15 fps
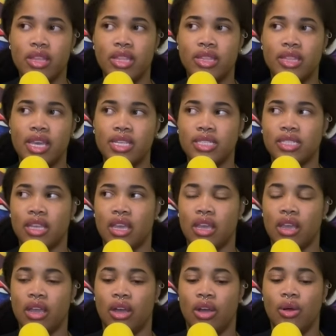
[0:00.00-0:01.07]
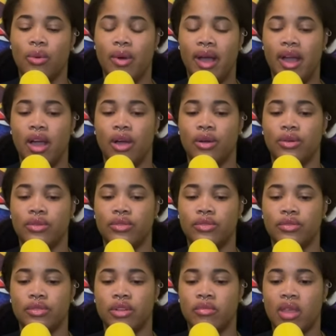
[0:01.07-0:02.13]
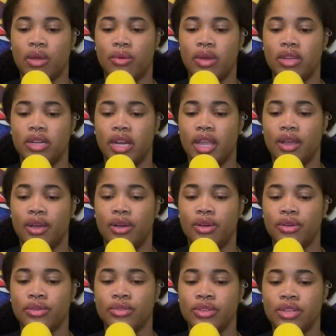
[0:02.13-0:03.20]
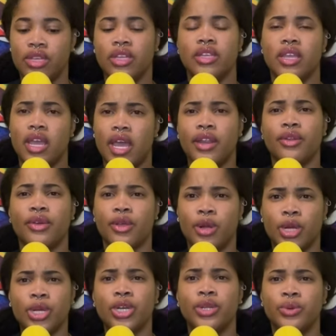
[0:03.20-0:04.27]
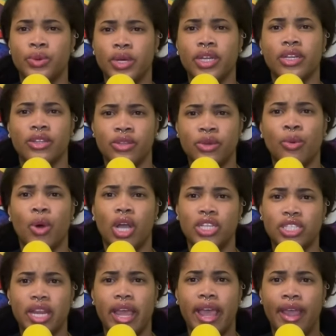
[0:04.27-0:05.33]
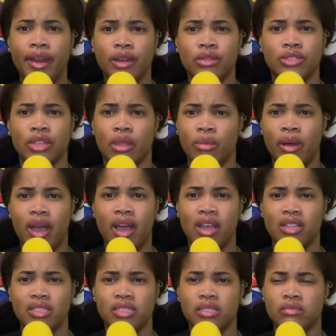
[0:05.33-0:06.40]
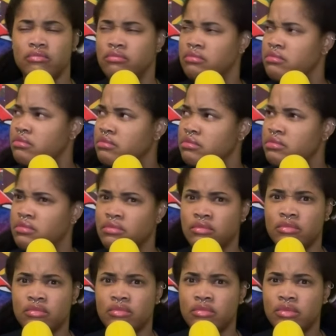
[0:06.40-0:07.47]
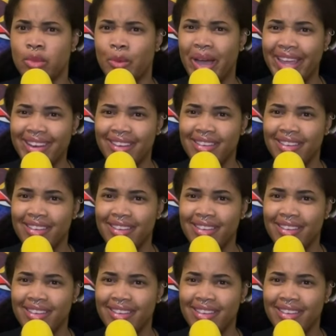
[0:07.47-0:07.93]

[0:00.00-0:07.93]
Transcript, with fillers: they say, oh, wow, I'm like, what? They're like, oh, yeah, I know you're a good one. You wash the handles of the pots. What?